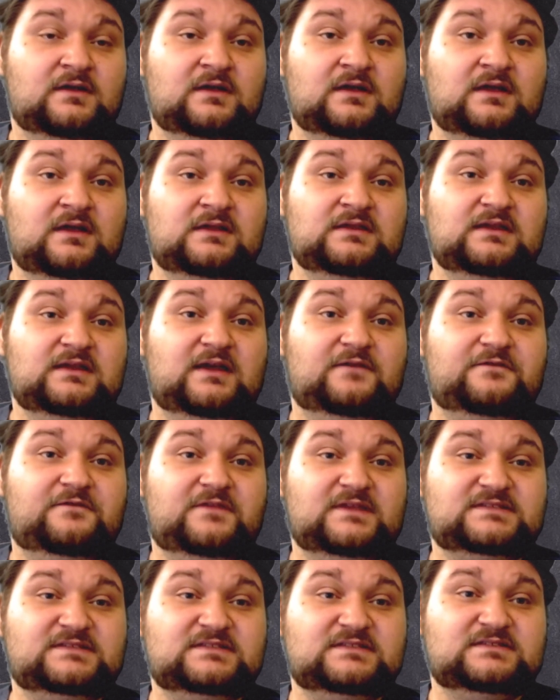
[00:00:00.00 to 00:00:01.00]
if
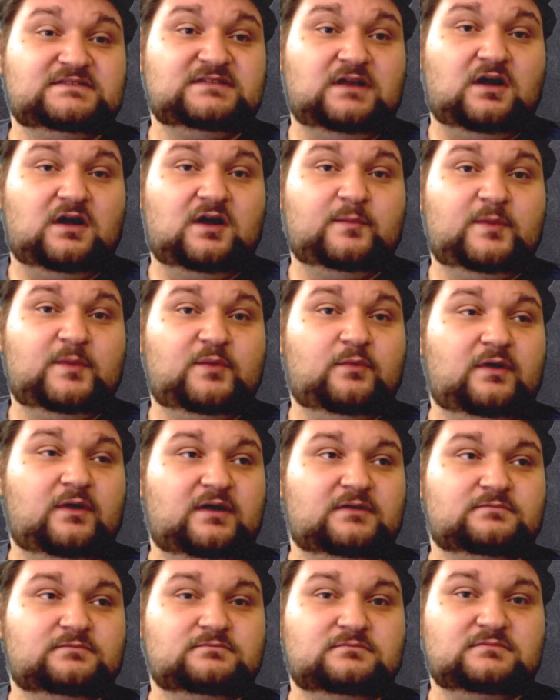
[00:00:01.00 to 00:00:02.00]
this is an army
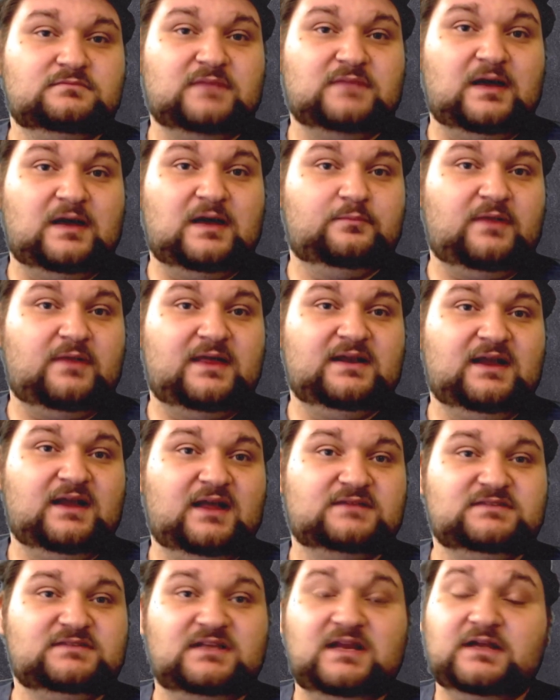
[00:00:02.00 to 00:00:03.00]
where I'm playing
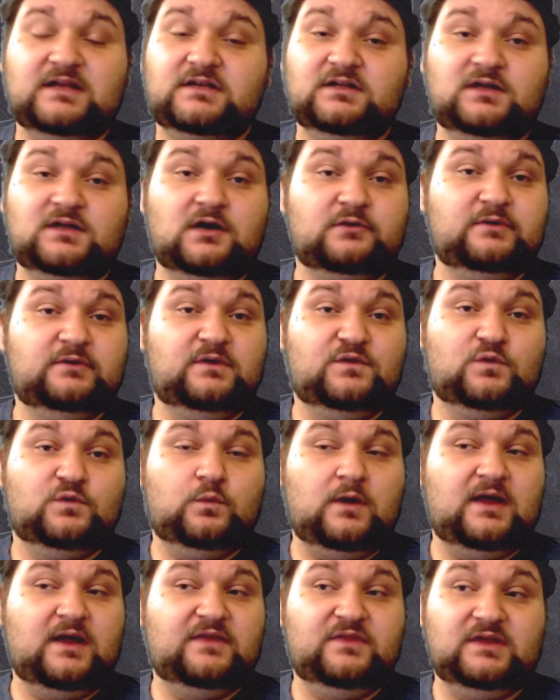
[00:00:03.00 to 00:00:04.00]
against it, it could go either
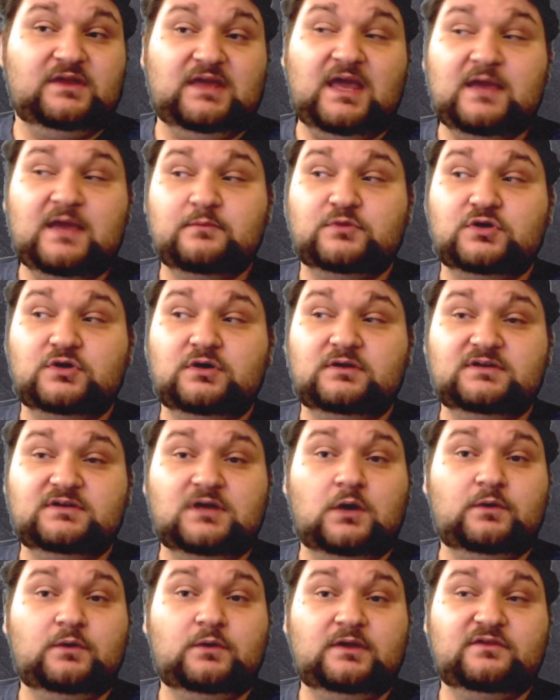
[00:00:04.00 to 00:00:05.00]
way. The game could
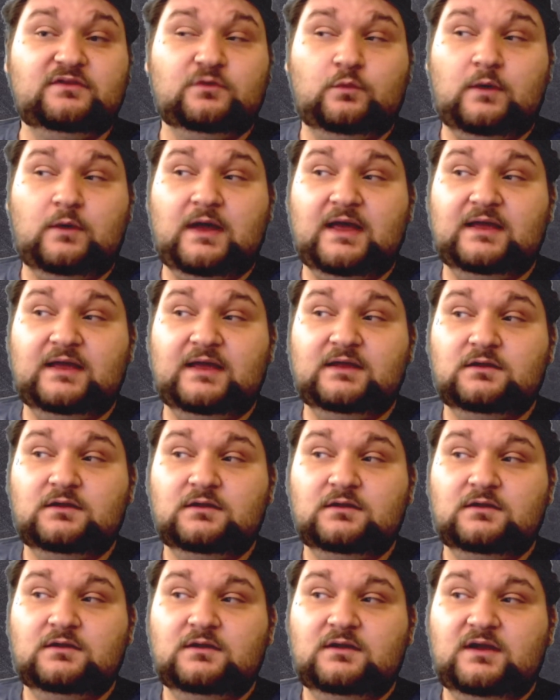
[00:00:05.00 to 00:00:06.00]
go either way.
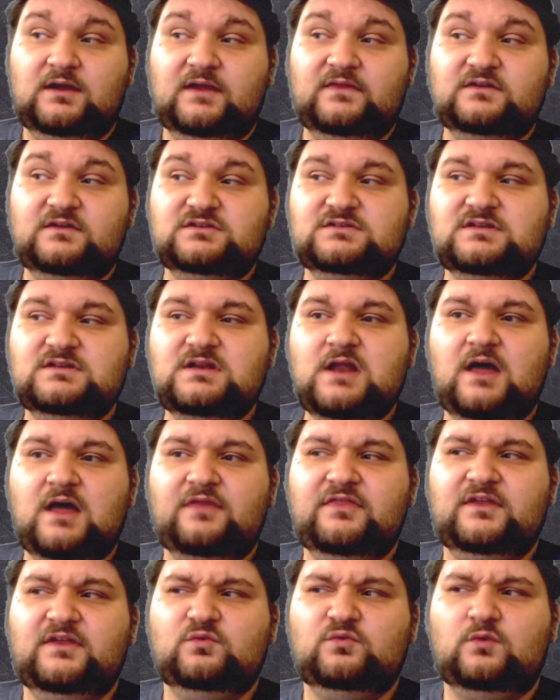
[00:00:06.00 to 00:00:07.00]
There's
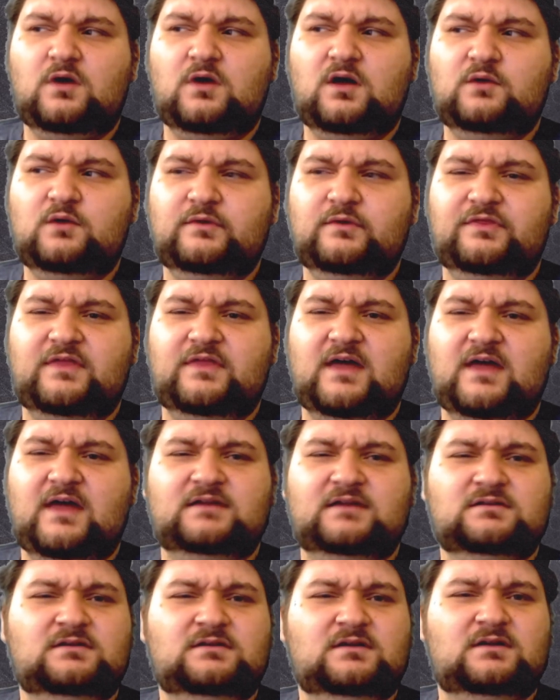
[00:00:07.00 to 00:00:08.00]
nothing wrong with that,
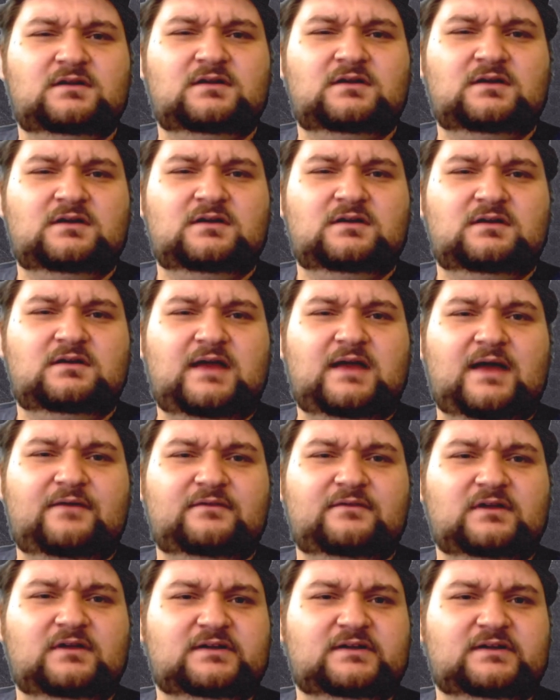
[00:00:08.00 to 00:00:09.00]
having
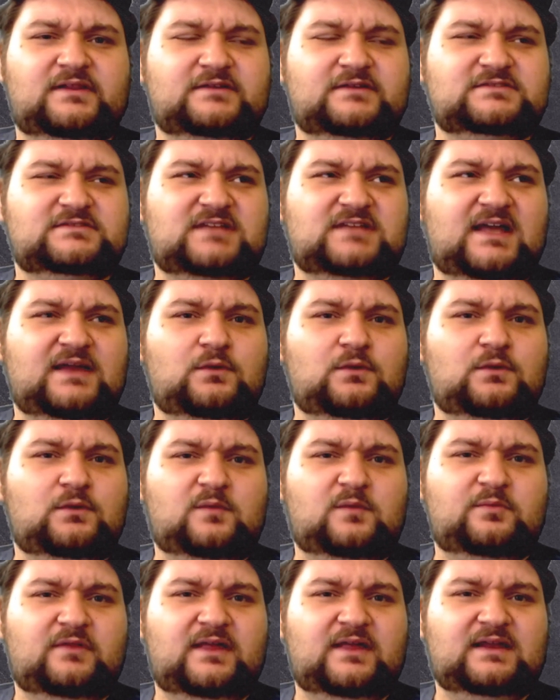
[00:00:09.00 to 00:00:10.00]
a close, tight,
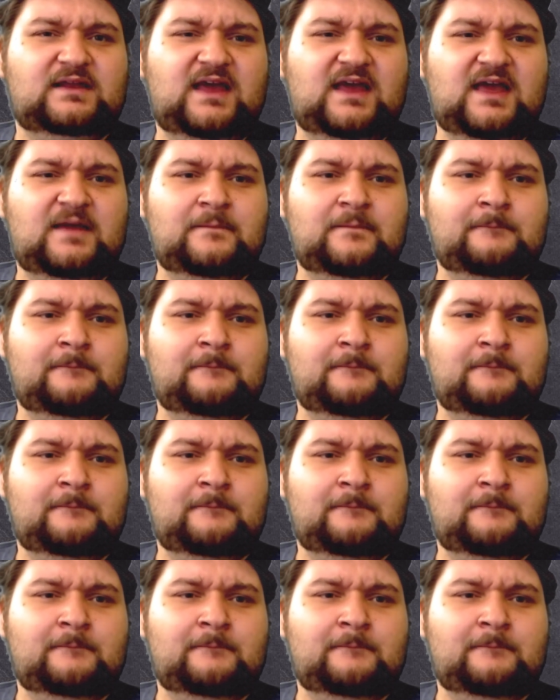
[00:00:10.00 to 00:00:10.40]
well-played game.